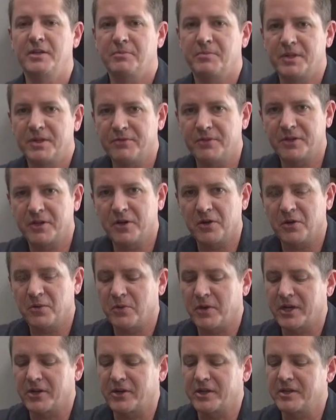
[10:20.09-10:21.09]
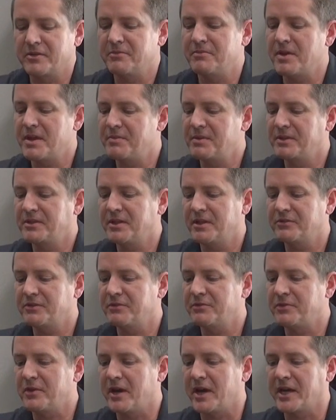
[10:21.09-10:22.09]
Bit of a cult winery, maybe tough to
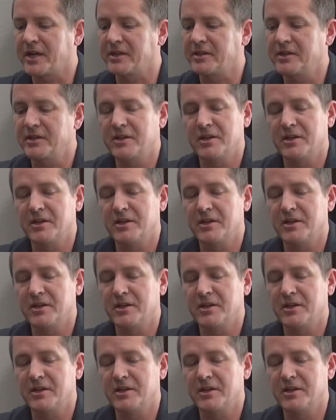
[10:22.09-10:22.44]
find,